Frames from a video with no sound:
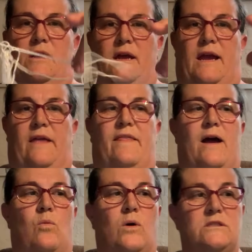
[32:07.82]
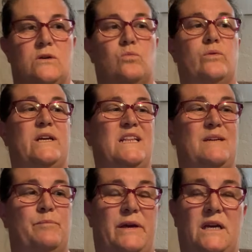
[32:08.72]
And that was a
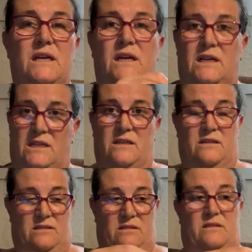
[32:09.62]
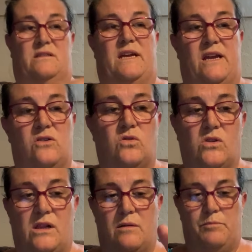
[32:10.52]
really big tangle
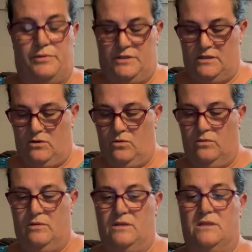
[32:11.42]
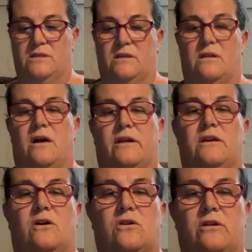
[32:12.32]
clump, so this is a lot of
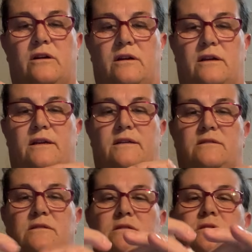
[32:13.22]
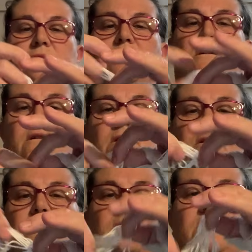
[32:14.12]
yarn, and it is
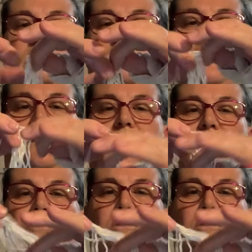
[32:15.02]
kind of